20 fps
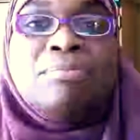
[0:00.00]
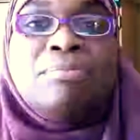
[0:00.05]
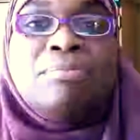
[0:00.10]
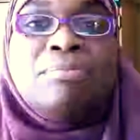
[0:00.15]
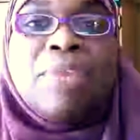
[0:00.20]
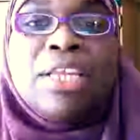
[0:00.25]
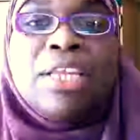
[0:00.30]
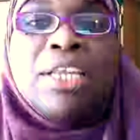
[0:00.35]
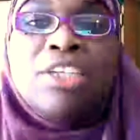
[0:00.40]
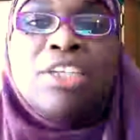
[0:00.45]

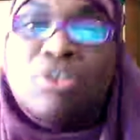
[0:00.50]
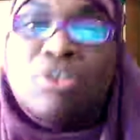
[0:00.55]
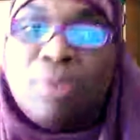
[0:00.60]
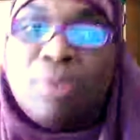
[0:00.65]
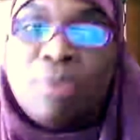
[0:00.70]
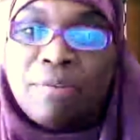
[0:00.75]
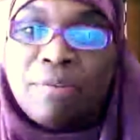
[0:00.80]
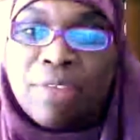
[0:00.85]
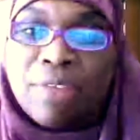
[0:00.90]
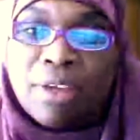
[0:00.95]
Mainly
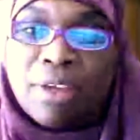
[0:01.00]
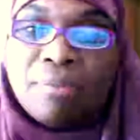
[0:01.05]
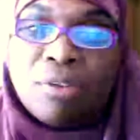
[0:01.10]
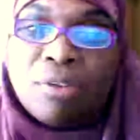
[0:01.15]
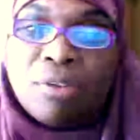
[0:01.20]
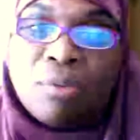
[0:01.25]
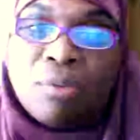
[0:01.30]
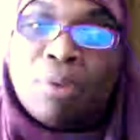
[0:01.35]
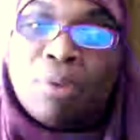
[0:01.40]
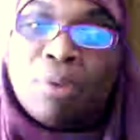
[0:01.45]
two of them,
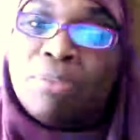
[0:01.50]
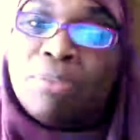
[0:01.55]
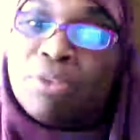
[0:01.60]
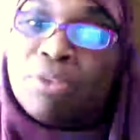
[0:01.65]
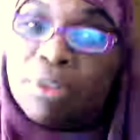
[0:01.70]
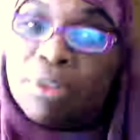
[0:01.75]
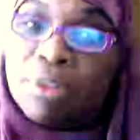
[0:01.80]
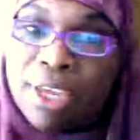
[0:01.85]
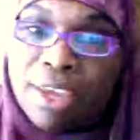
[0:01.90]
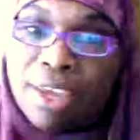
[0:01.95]
the one
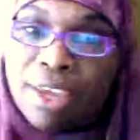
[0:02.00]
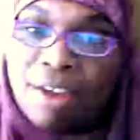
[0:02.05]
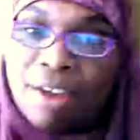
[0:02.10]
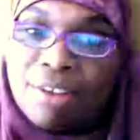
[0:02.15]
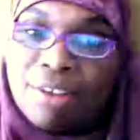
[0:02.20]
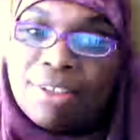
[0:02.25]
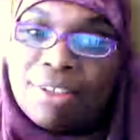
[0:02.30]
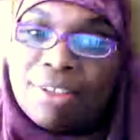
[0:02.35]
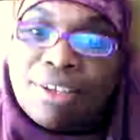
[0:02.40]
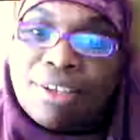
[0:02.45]
between the main
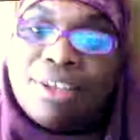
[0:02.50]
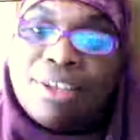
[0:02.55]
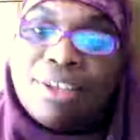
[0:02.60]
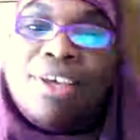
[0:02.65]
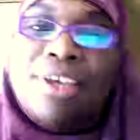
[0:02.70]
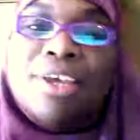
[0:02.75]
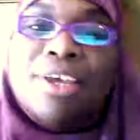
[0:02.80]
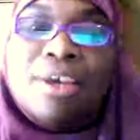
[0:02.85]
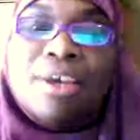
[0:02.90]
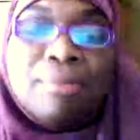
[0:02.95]
character,
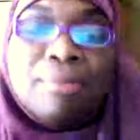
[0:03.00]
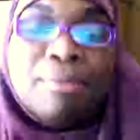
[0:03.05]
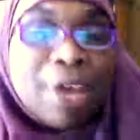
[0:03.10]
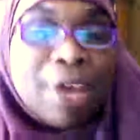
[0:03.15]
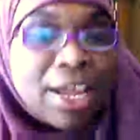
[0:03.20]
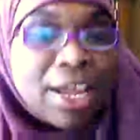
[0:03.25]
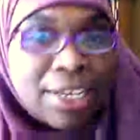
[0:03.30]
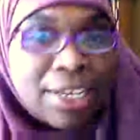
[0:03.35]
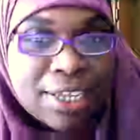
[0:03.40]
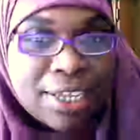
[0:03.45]

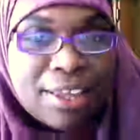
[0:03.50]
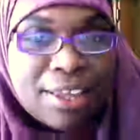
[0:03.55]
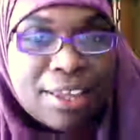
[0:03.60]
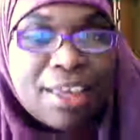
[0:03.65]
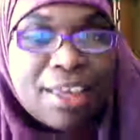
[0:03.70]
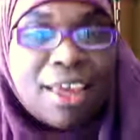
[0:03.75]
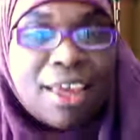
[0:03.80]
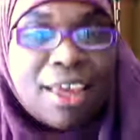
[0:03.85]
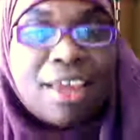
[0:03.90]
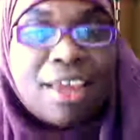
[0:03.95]
Amani,
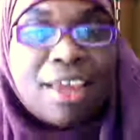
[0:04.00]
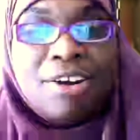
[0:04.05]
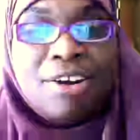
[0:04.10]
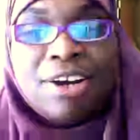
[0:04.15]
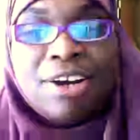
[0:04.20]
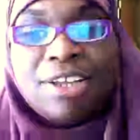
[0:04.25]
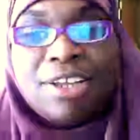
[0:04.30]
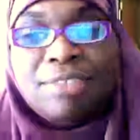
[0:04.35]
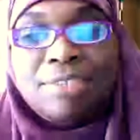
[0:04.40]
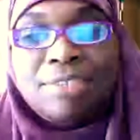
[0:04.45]
and
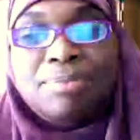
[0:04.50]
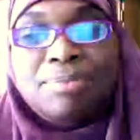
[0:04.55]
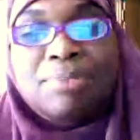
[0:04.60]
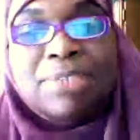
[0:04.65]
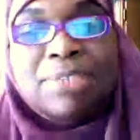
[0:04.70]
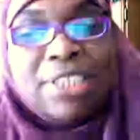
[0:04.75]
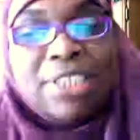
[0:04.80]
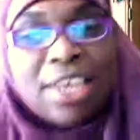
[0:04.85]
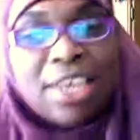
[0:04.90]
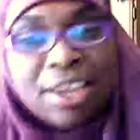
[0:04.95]
her husband,
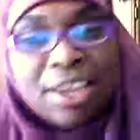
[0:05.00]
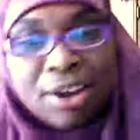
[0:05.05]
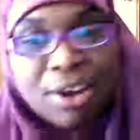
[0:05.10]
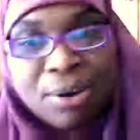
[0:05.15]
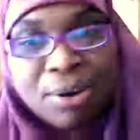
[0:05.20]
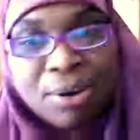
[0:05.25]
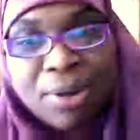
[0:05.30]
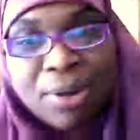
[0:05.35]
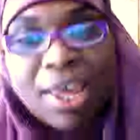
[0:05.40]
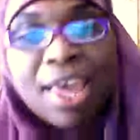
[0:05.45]

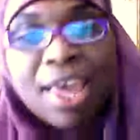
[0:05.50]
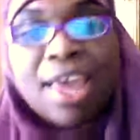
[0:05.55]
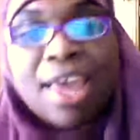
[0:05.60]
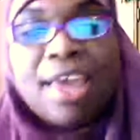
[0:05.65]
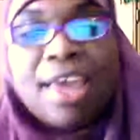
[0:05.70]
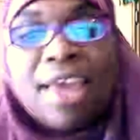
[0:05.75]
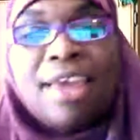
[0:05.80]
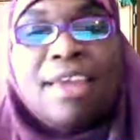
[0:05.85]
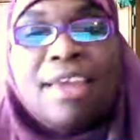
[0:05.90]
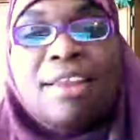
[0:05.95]
Mateo,
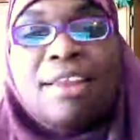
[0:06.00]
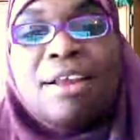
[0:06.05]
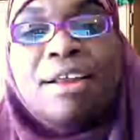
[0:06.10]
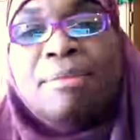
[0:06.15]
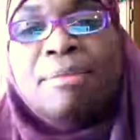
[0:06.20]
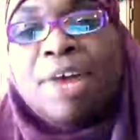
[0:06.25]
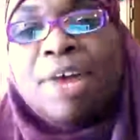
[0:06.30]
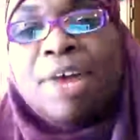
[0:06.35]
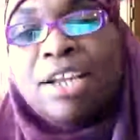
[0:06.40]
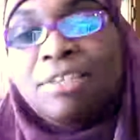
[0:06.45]
and
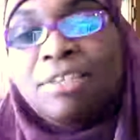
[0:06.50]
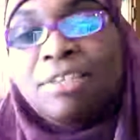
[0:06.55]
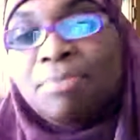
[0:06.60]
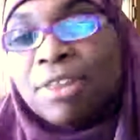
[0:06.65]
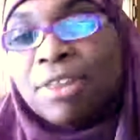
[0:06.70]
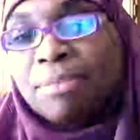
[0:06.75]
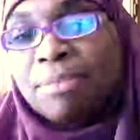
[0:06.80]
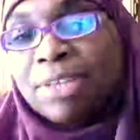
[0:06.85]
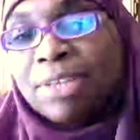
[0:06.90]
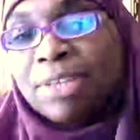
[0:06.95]
Amani's
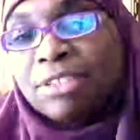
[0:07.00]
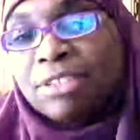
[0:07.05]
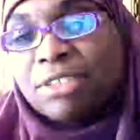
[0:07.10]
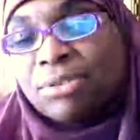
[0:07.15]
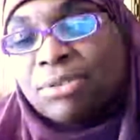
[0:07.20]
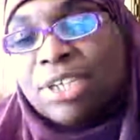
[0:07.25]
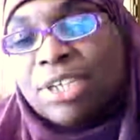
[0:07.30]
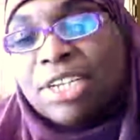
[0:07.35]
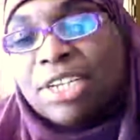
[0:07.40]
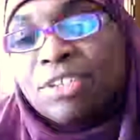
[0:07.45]
brother,
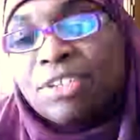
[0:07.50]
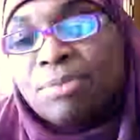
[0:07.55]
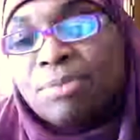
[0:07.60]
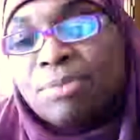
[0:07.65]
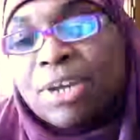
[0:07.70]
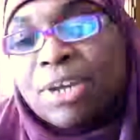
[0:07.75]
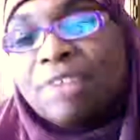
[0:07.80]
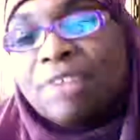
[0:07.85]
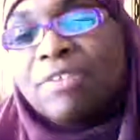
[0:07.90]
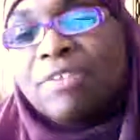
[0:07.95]
Masood, and his
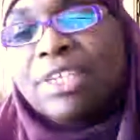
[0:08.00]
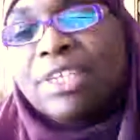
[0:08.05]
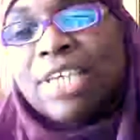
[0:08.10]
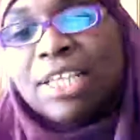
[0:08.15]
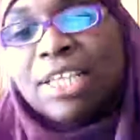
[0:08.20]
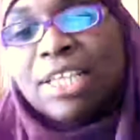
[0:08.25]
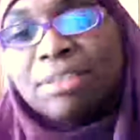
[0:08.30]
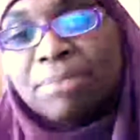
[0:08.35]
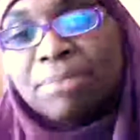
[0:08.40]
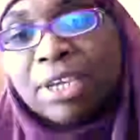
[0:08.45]
wife,
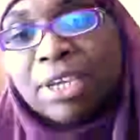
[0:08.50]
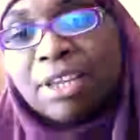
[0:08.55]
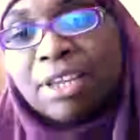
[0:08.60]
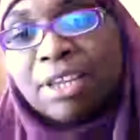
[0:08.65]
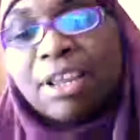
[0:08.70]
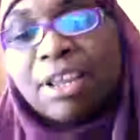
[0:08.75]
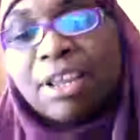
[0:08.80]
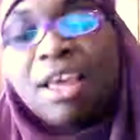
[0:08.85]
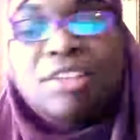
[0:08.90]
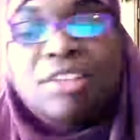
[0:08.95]

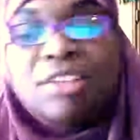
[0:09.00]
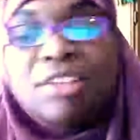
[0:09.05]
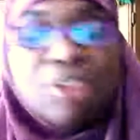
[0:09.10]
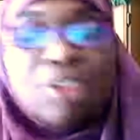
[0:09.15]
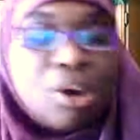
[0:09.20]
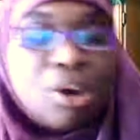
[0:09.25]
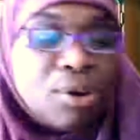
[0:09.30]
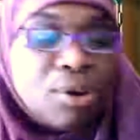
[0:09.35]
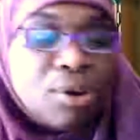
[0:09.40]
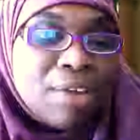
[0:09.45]
Yasmin.
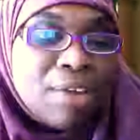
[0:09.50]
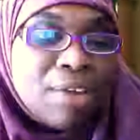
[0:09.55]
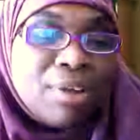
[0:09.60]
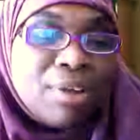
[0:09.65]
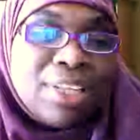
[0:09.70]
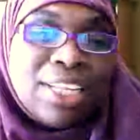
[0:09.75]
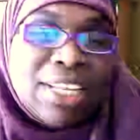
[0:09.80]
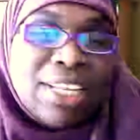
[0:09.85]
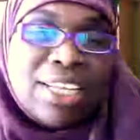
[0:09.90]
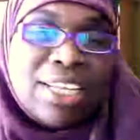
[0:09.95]
So
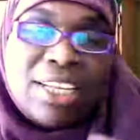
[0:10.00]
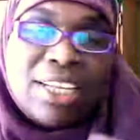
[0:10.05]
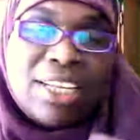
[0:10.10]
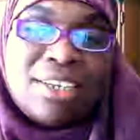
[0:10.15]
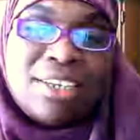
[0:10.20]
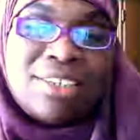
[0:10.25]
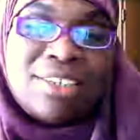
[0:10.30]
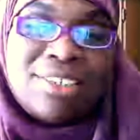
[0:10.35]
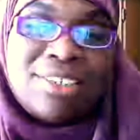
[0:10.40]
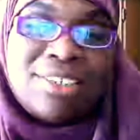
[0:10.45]

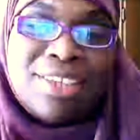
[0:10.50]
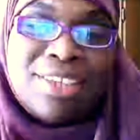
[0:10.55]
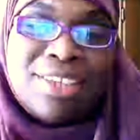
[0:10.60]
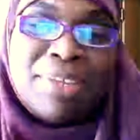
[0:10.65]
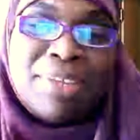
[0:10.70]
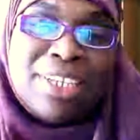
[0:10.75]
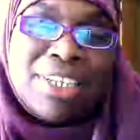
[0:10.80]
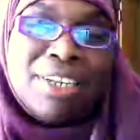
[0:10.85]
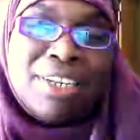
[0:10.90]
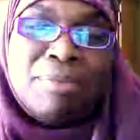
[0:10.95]
can you tell
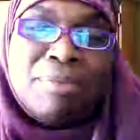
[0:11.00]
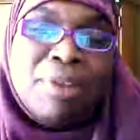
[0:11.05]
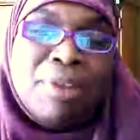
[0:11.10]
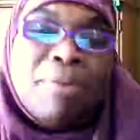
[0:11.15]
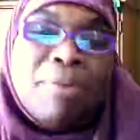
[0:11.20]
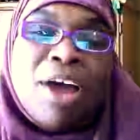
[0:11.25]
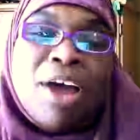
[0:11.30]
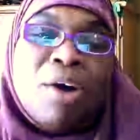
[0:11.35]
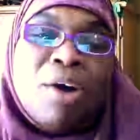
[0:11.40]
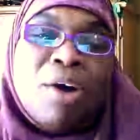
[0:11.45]
me a little bit
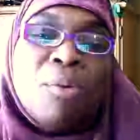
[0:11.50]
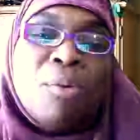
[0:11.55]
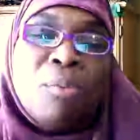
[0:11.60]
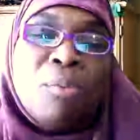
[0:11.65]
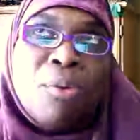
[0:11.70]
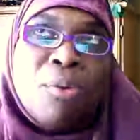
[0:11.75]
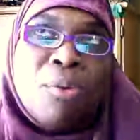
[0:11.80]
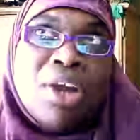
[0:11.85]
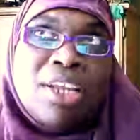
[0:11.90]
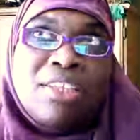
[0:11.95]
about
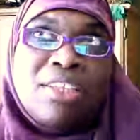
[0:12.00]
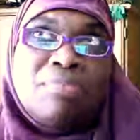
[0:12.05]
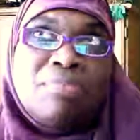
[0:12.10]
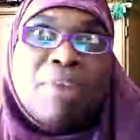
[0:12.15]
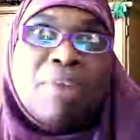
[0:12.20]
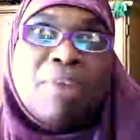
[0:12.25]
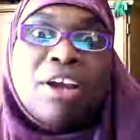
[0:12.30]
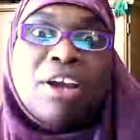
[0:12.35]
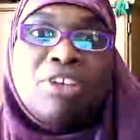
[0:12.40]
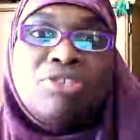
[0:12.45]
what
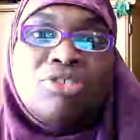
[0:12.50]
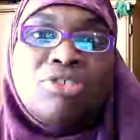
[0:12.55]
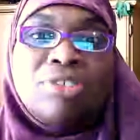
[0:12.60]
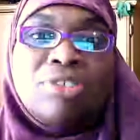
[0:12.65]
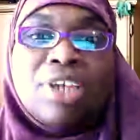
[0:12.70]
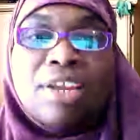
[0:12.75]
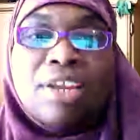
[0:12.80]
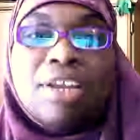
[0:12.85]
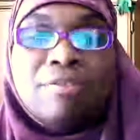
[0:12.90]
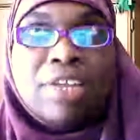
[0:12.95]
inspired you
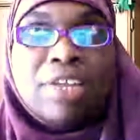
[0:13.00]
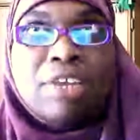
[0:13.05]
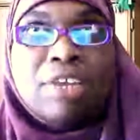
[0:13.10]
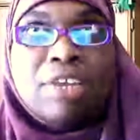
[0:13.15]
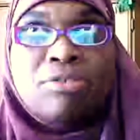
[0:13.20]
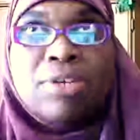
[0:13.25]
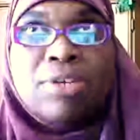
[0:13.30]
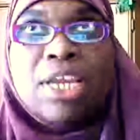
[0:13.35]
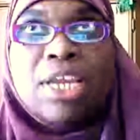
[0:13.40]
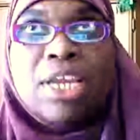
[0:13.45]
to kind of like
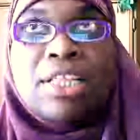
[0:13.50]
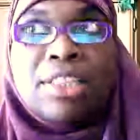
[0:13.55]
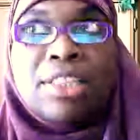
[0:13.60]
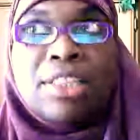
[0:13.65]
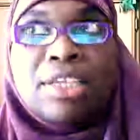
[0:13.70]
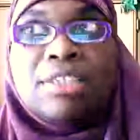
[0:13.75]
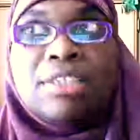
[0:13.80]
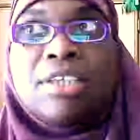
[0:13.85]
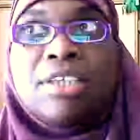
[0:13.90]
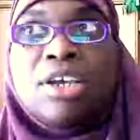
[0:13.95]
create
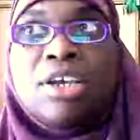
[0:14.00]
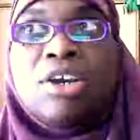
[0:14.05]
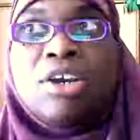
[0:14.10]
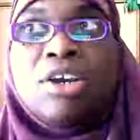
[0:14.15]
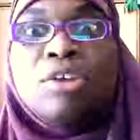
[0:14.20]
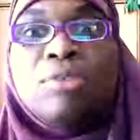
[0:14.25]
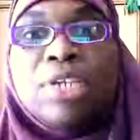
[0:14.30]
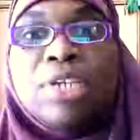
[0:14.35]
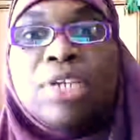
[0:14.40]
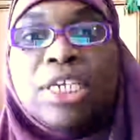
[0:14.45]
this
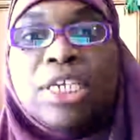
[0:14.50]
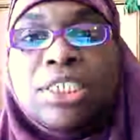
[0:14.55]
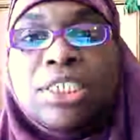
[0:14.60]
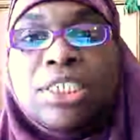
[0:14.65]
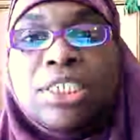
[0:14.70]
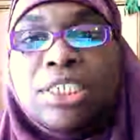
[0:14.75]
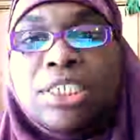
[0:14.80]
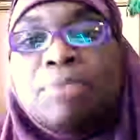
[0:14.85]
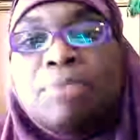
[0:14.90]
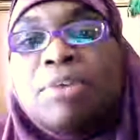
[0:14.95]

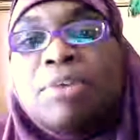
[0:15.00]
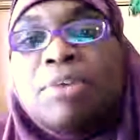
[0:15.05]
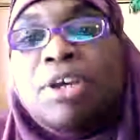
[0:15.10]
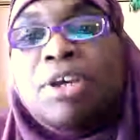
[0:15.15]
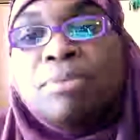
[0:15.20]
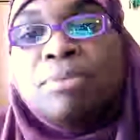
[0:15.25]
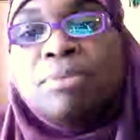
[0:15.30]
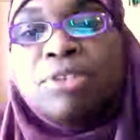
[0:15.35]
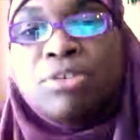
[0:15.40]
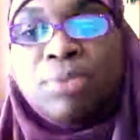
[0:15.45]
relationship
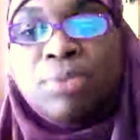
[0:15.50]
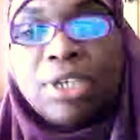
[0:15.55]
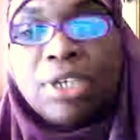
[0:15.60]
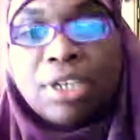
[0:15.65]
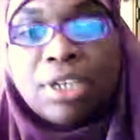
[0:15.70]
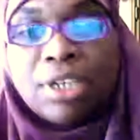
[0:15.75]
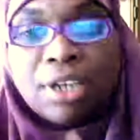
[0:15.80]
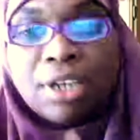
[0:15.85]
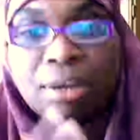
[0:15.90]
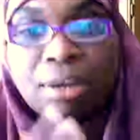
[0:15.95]

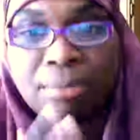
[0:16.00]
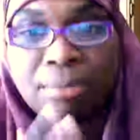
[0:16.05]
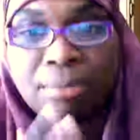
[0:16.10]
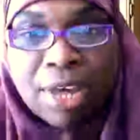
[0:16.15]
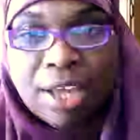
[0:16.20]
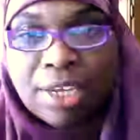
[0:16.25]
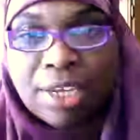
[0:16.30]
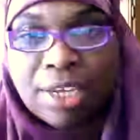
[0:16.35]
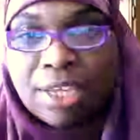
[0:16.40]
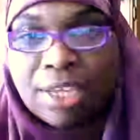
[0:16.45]
between
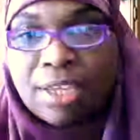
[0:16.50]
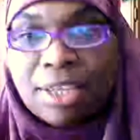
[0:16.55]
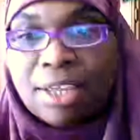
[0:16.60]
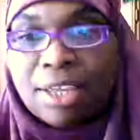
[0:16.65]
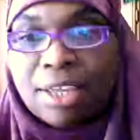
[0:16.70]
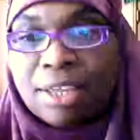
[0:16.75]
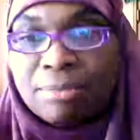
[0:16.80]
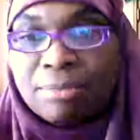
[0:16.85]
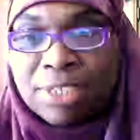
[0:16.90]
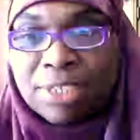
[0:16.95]
Amani
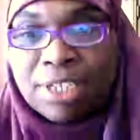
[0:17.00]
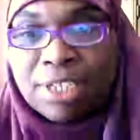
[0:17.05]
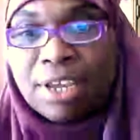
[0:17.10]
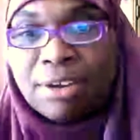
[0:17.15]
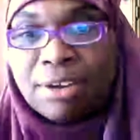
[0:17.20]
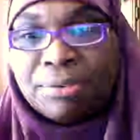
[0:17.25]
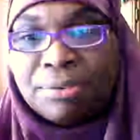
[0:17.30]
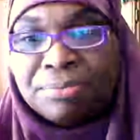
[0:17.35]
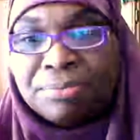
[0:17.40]
and Mateo?